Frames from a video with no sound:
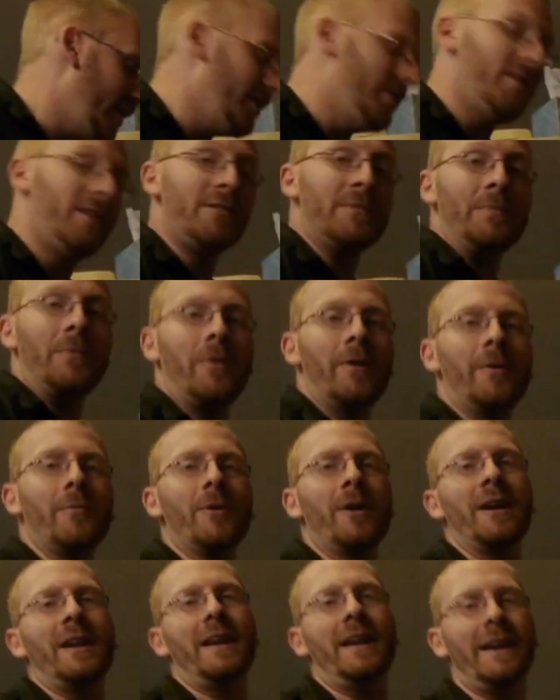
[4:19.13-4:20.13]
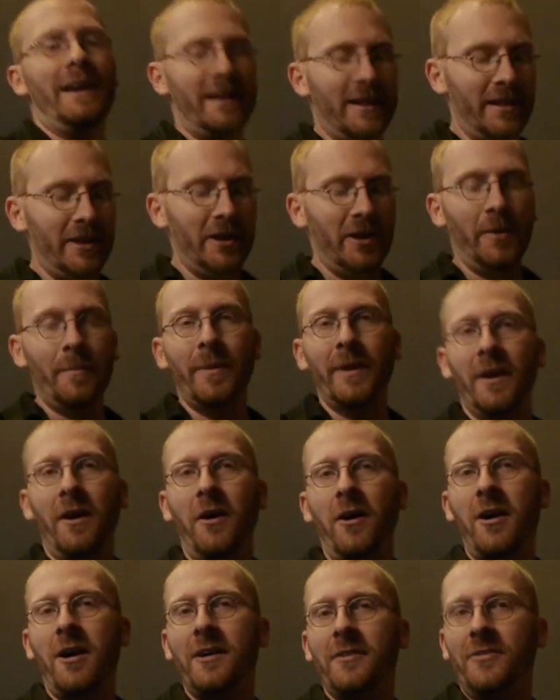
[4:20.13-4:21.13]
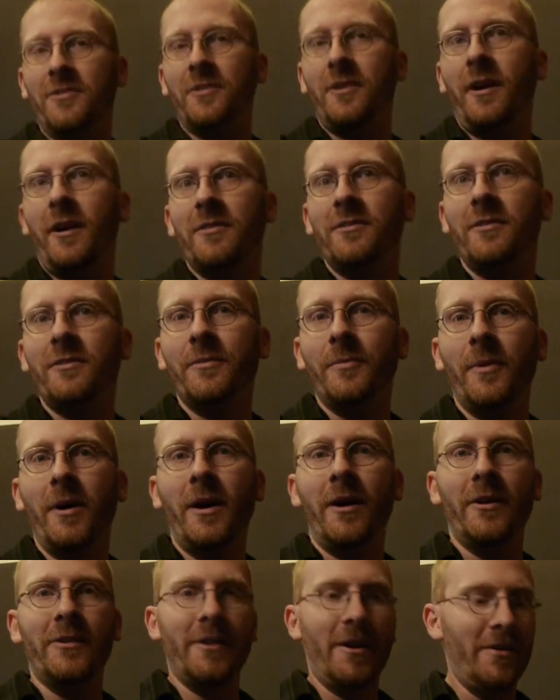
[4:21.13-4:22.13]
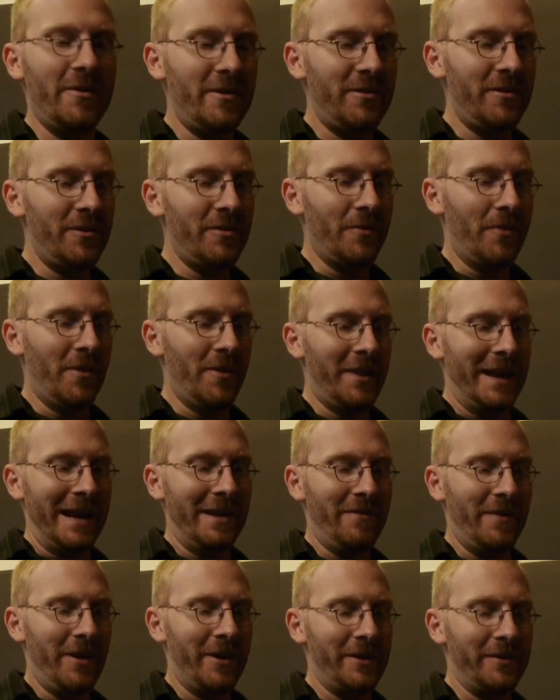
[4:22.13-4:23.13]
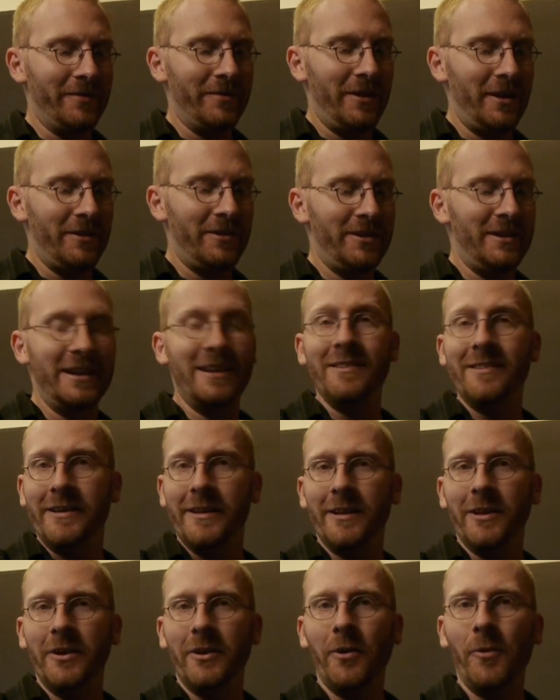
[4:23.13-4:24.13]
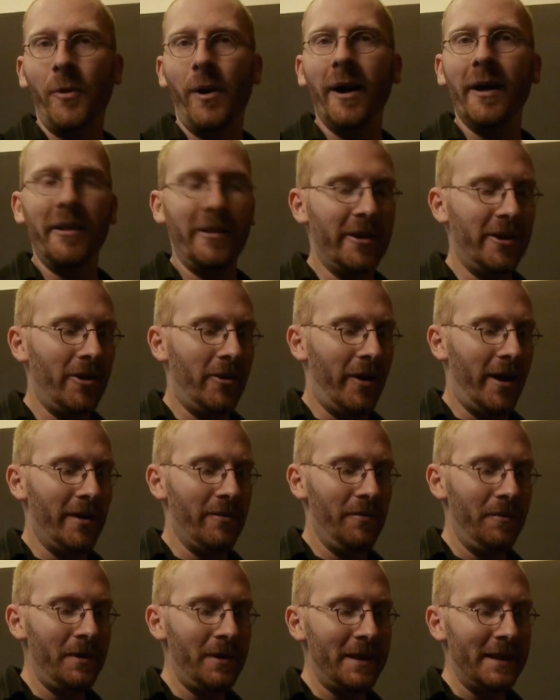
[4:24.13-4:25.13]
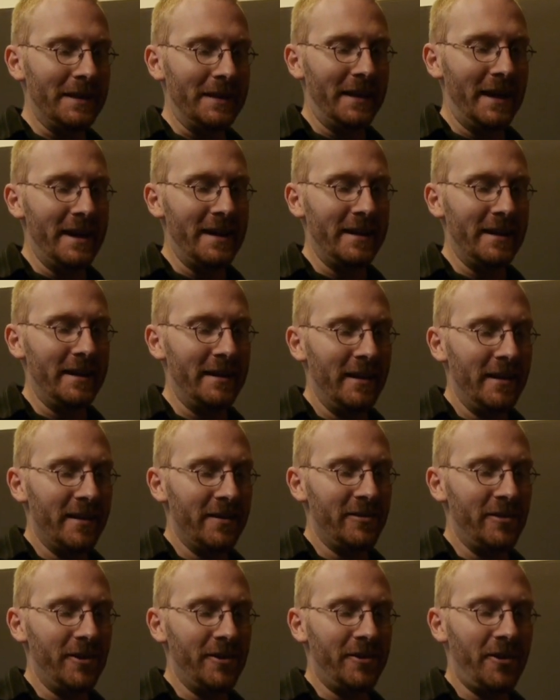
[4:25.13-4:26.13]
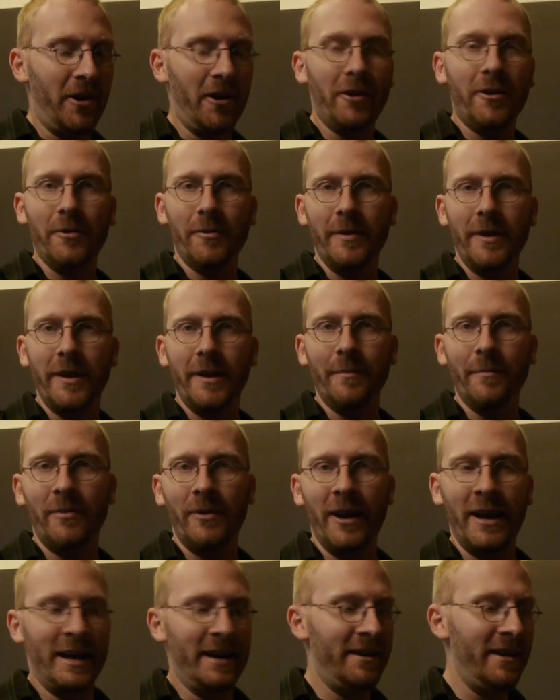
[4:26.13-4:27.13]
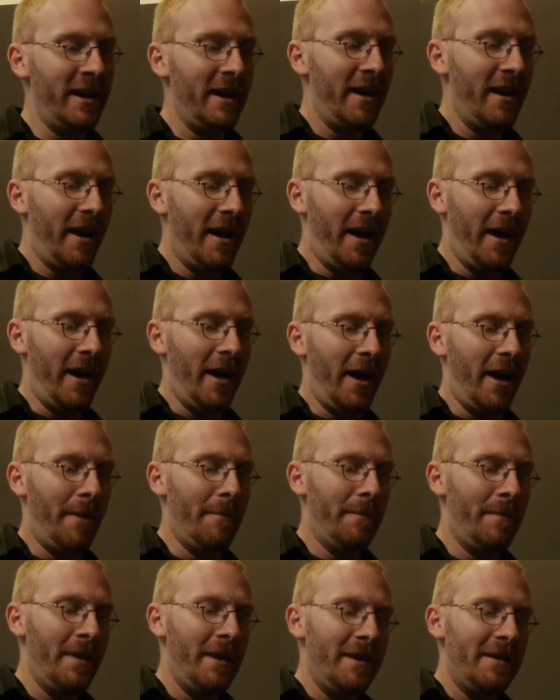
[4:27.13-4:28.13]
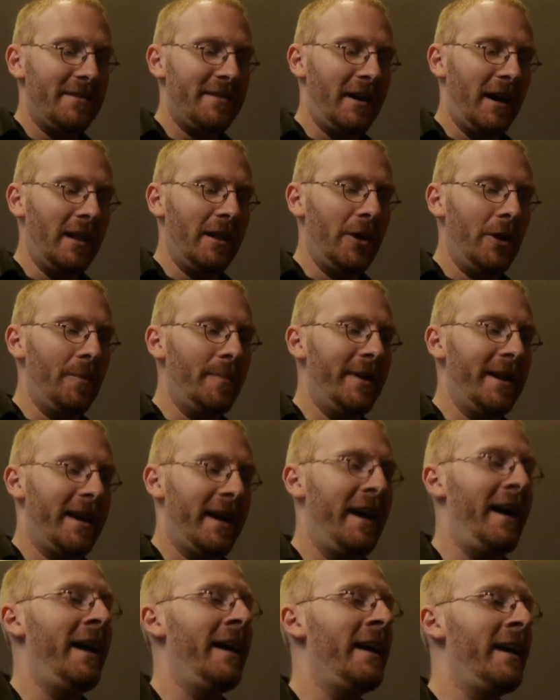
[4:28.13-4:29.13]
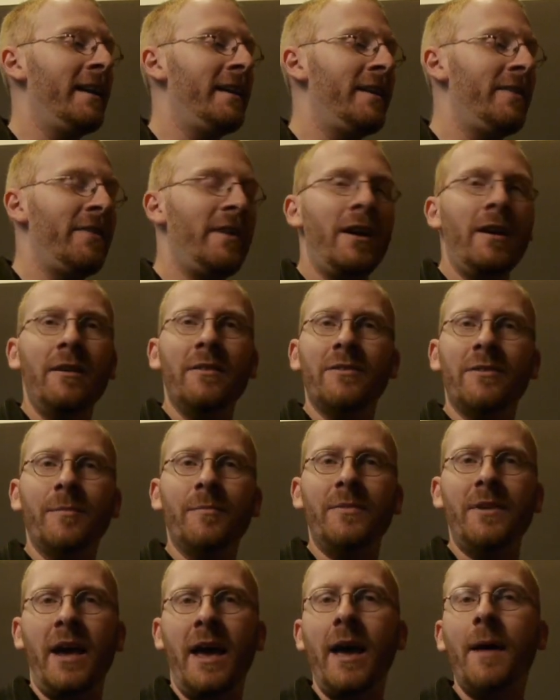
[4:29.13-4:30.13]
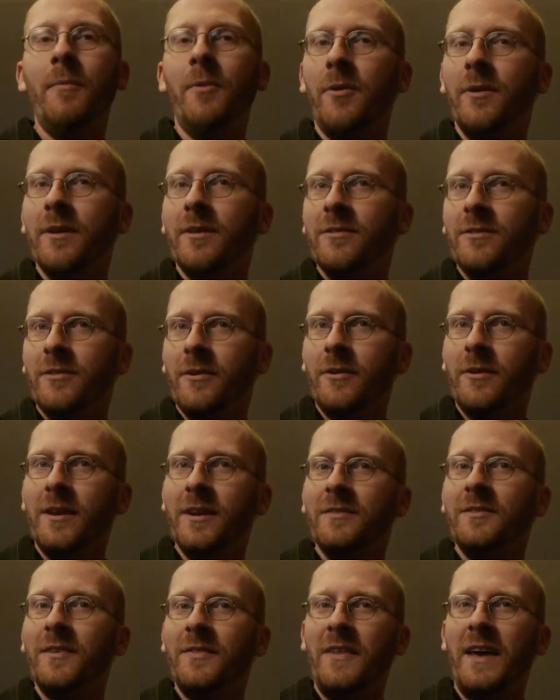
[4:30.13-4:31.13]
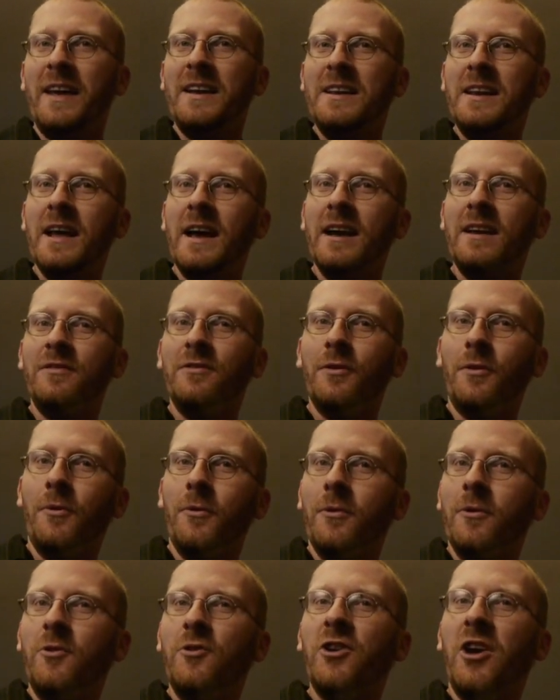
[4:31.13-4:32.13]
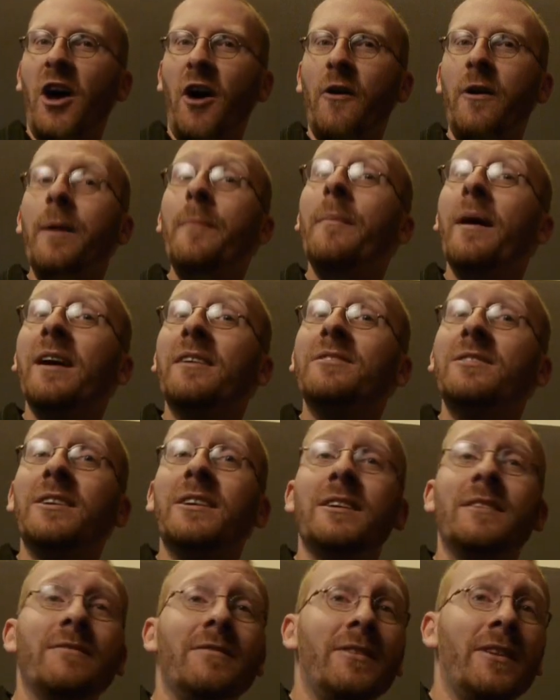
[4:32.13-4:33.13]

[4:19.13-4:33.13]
At this point, we're going to add a little bit of hot sauce as well. Now, this is one that I found at Fresh and Easy a little while ago. I really like it. It's their Taqueria brand. It's got a little bit of cayenne in there and some tamarind, so it gives it that nice Orange County Mexican